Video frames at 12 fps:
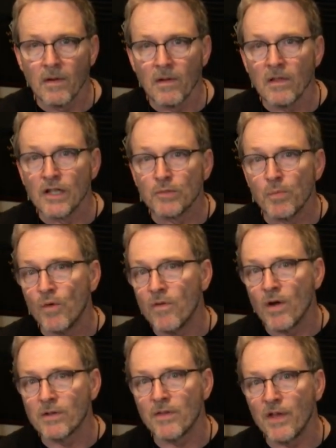Let's
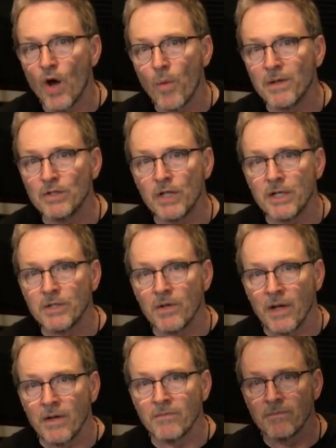move on to the open G
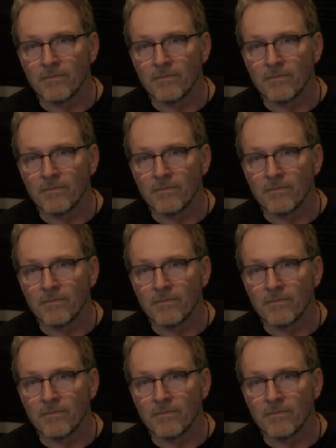tuning.